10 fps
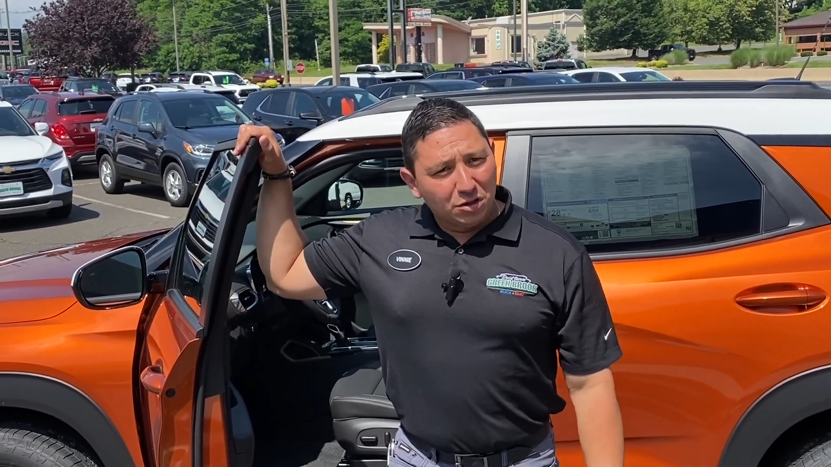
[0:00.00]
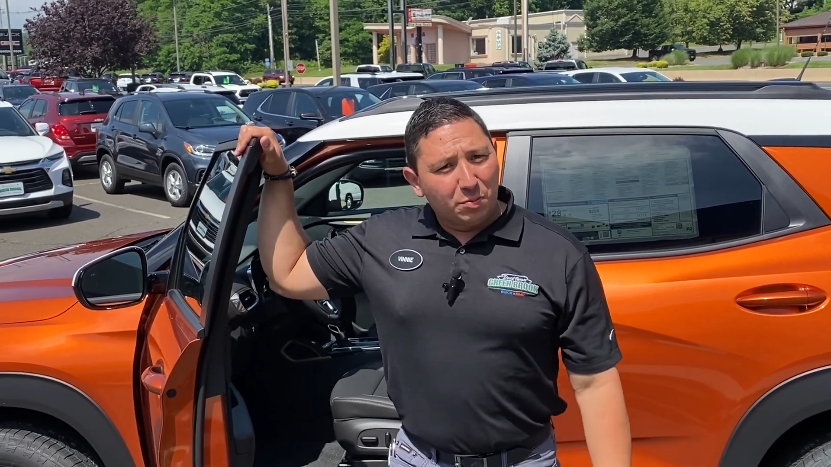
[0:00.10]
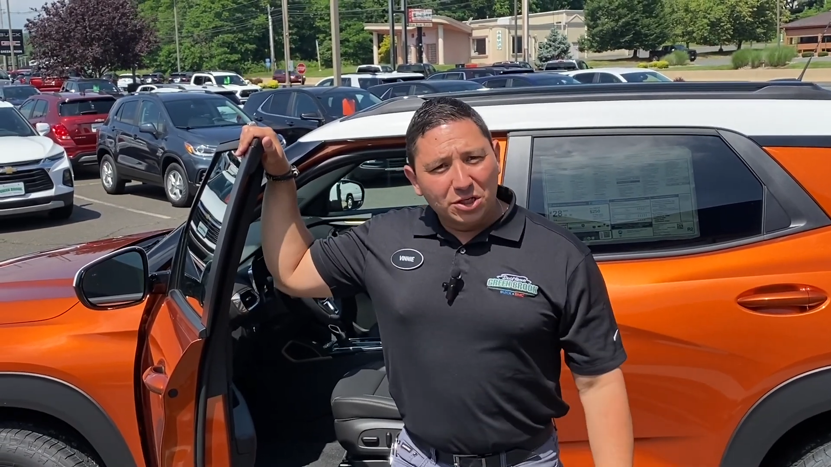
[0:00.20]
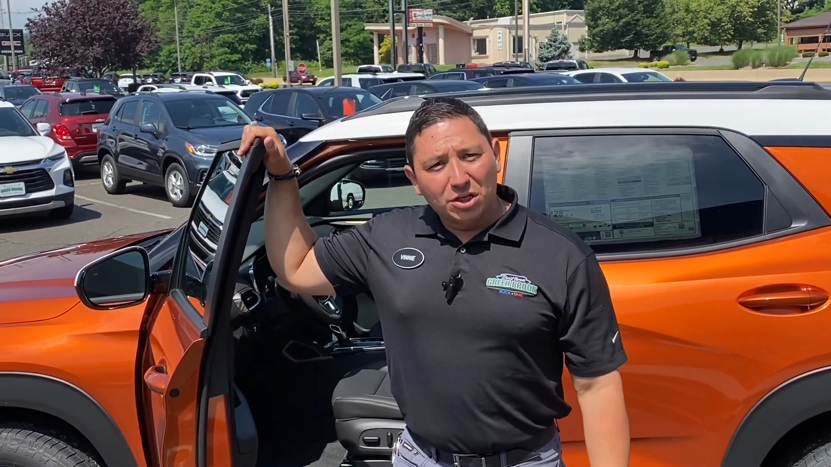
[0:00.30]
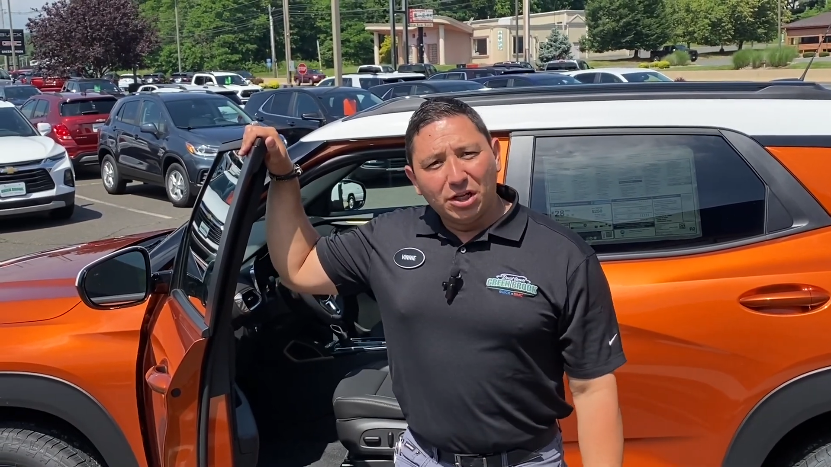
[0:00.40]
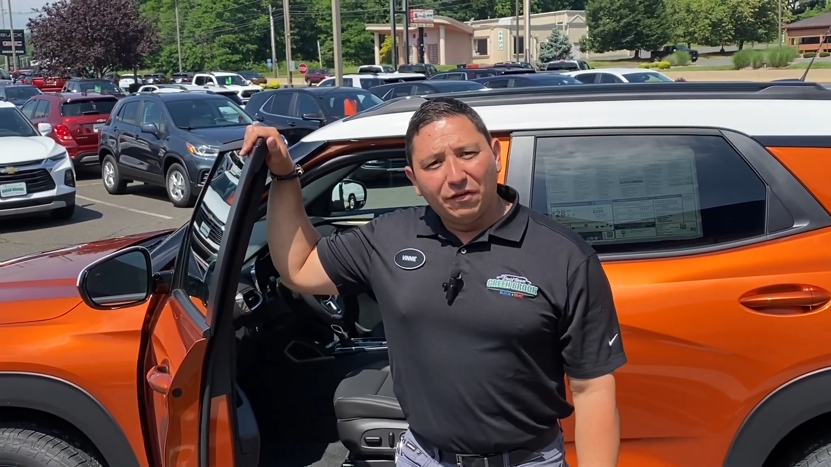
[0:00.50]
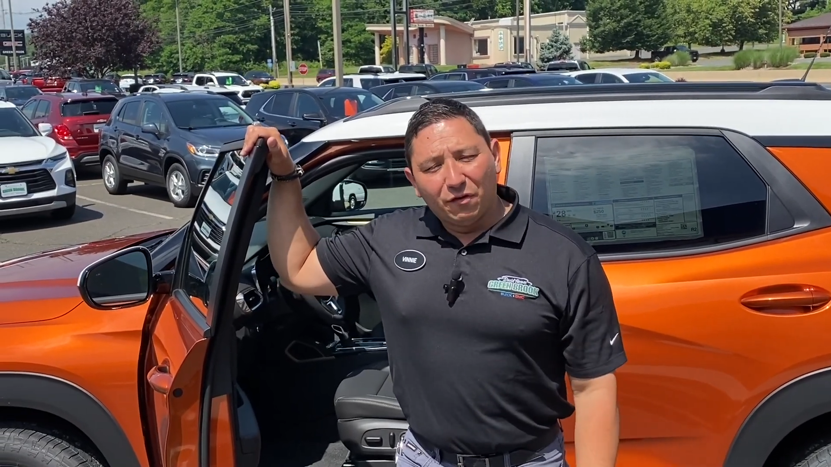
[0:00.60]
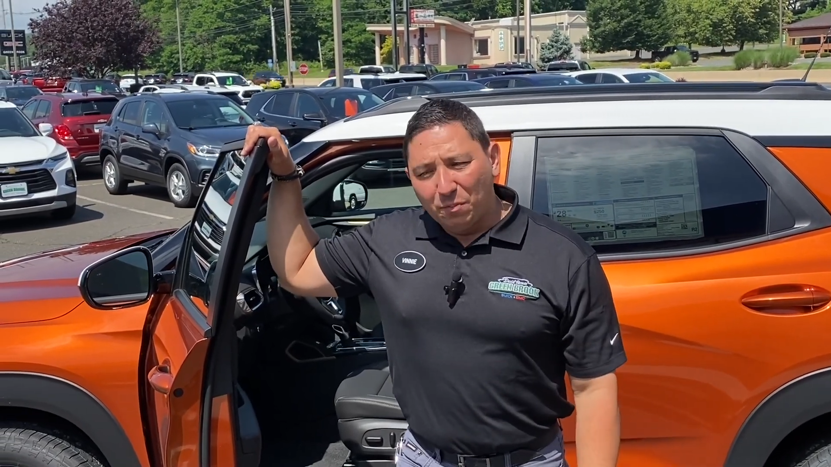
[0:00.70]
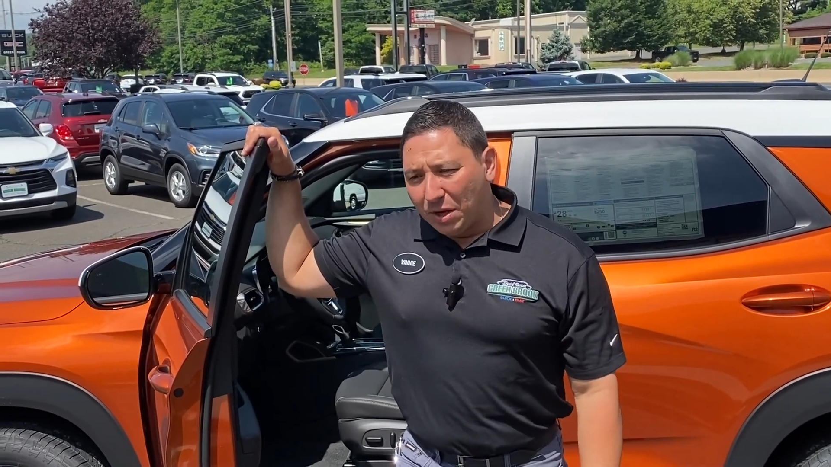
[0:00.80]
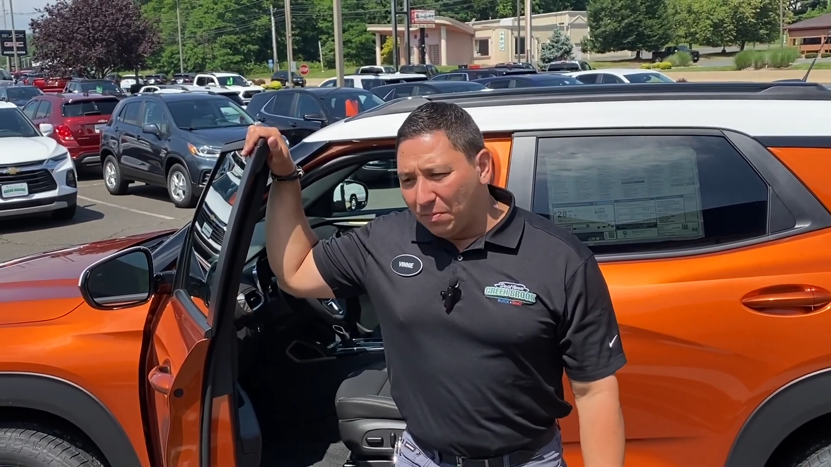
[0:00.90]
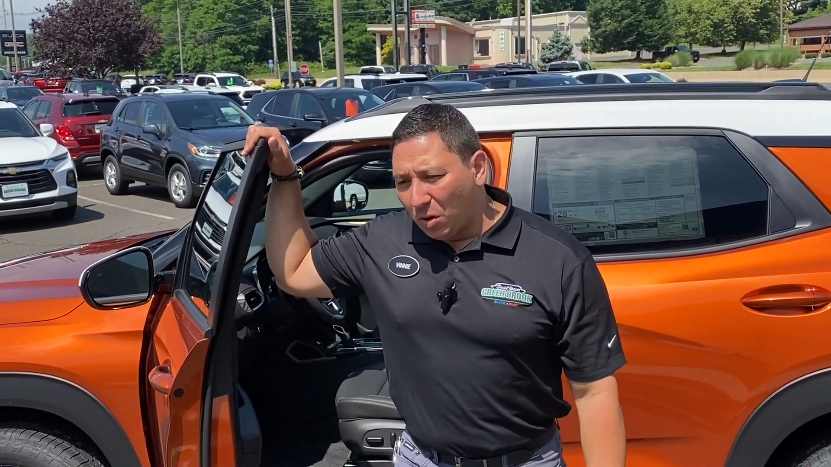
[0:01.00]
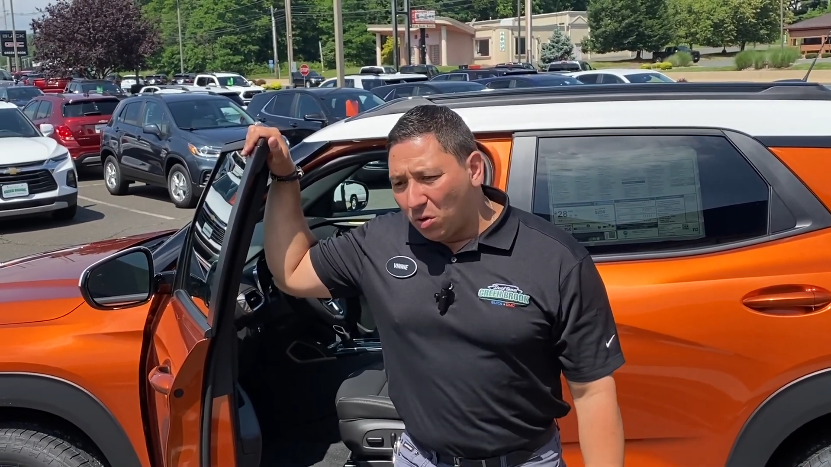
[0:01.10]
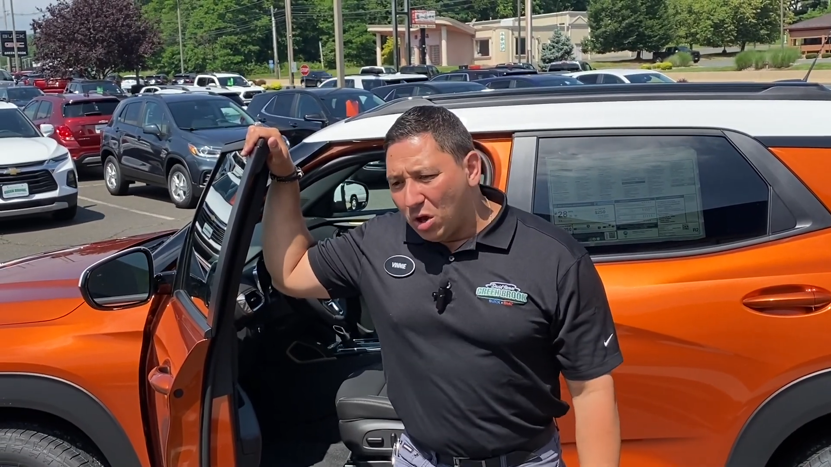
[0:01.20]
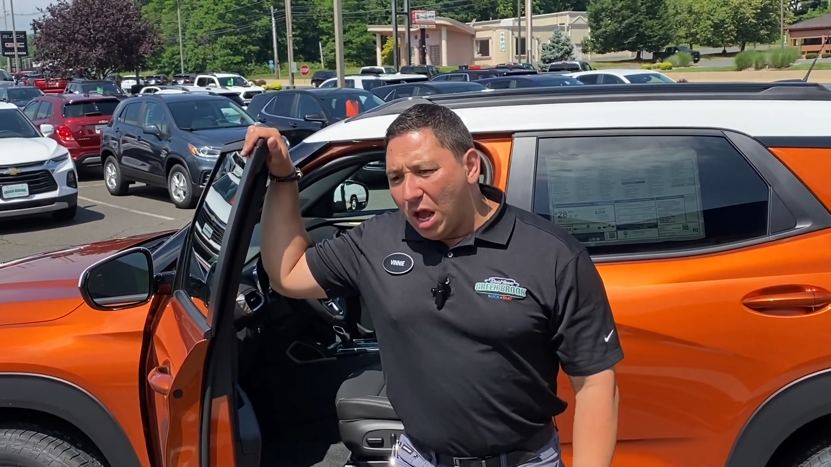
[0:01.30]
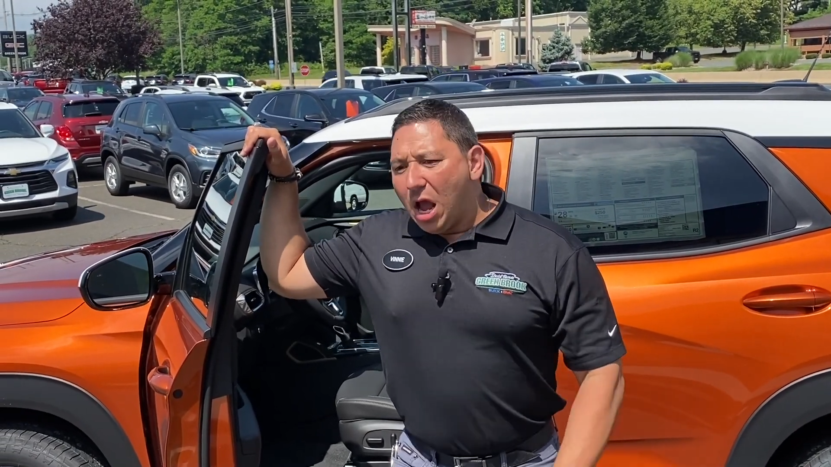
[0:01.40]
especially for
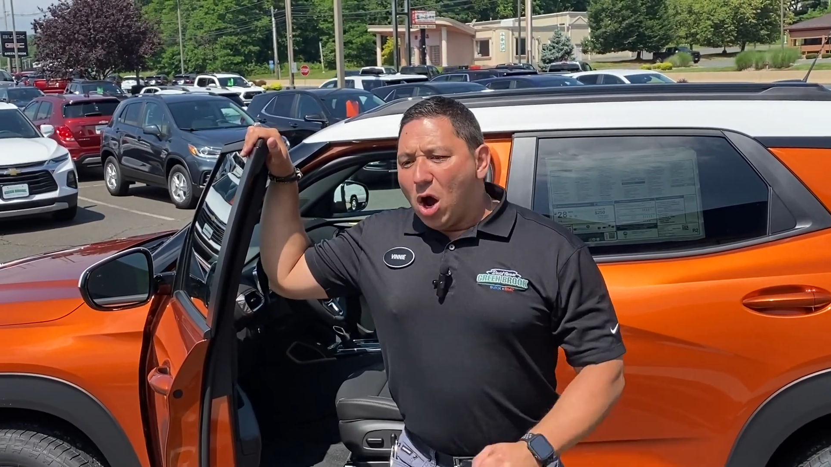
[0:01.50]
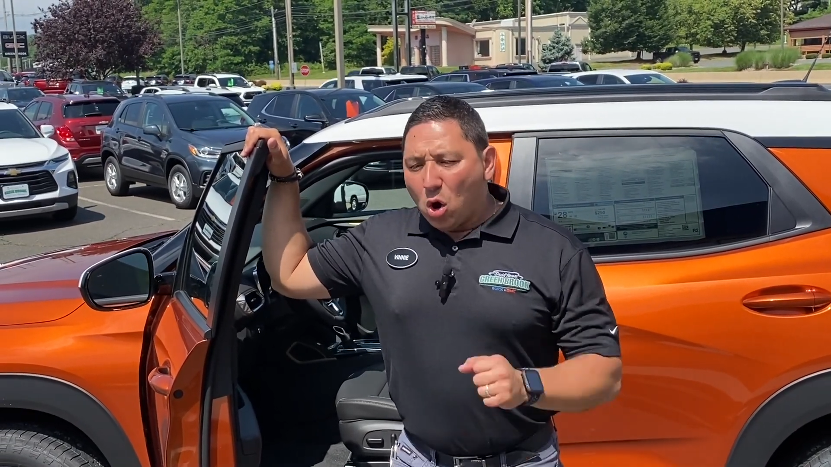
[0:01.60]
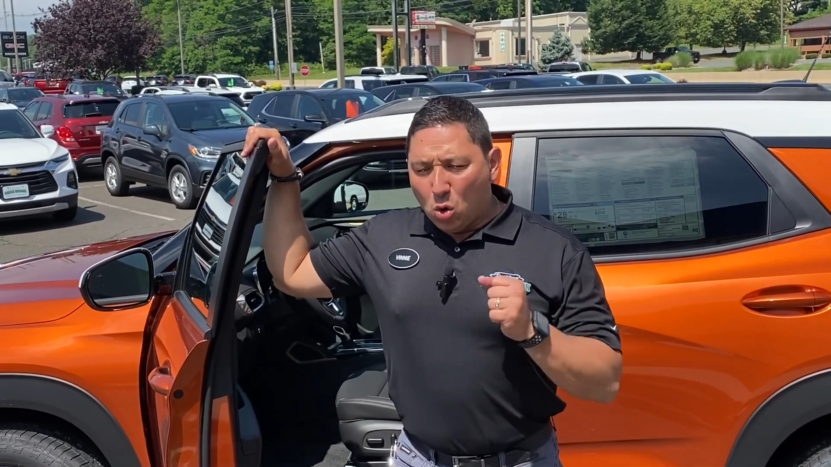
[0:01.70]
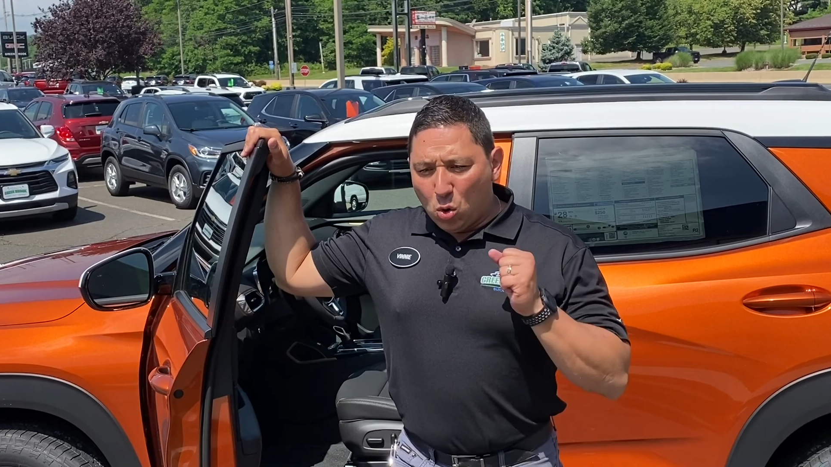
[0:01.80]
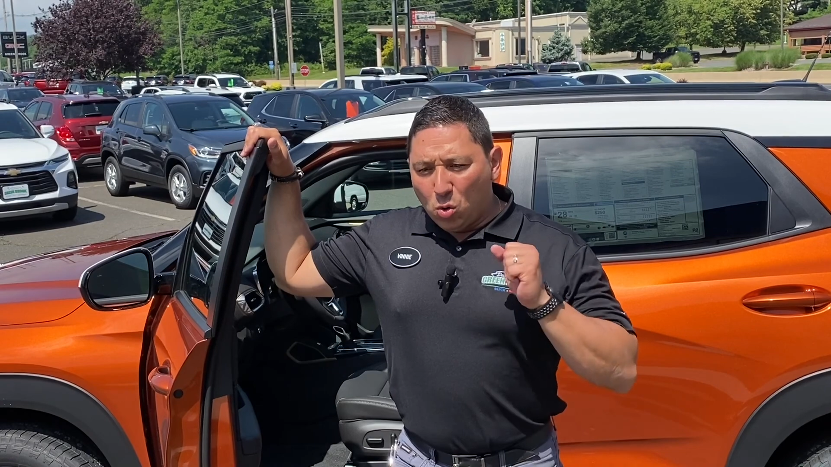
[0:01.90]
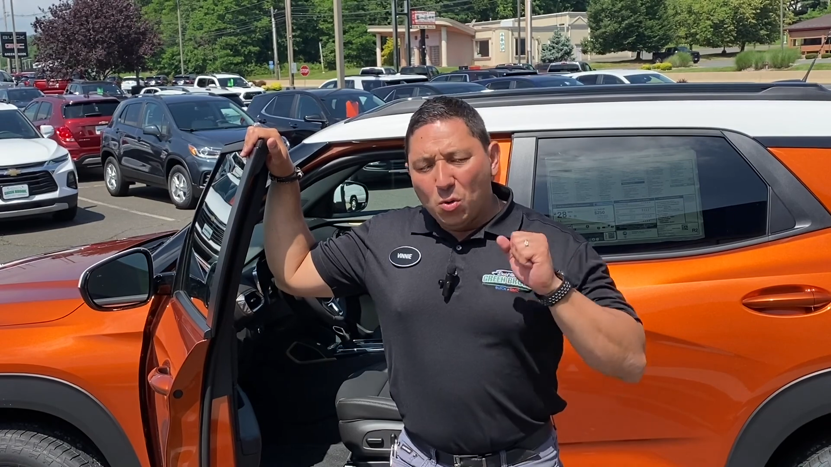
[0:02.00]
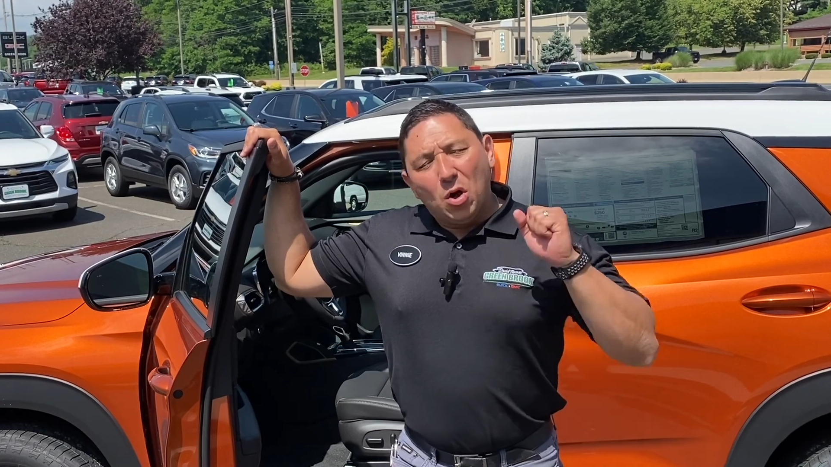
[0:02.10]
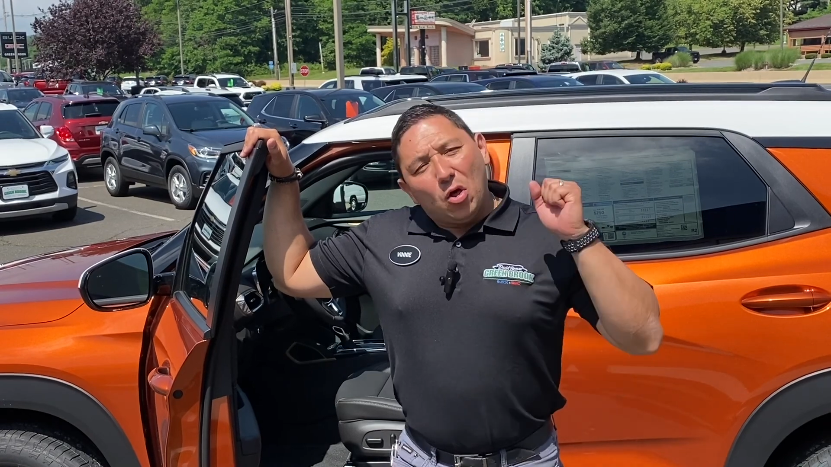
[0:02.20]
people who